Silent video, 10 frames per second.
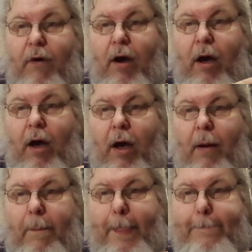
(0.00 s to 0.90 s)
uh,
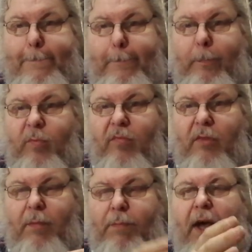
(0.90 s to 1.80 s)

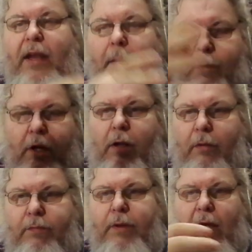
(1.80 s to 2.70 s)
but I'm
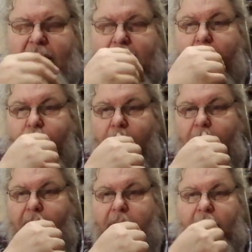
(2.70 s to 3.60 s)
going to uh, schedule
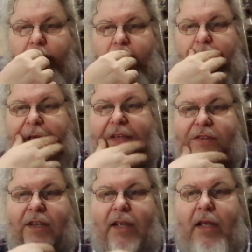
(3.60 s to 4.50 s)
them on different
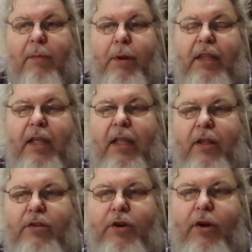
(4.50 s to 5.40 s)
days but
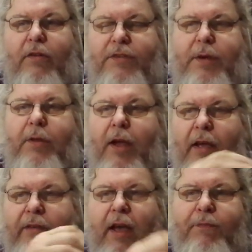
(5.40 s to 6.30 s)
they're sort of similar.
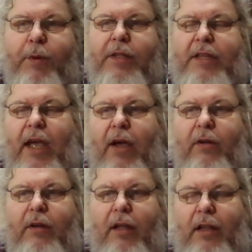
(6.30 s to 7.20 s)
I've, I've put
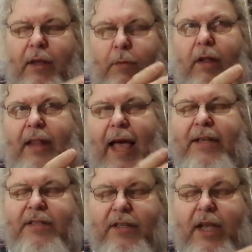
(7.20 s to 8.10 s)
down uh, like well,
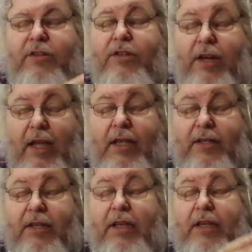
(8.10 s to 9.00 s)
last
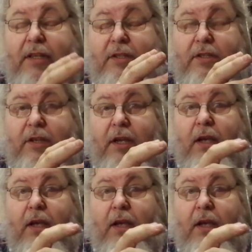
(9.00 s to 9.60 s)
yesterday's is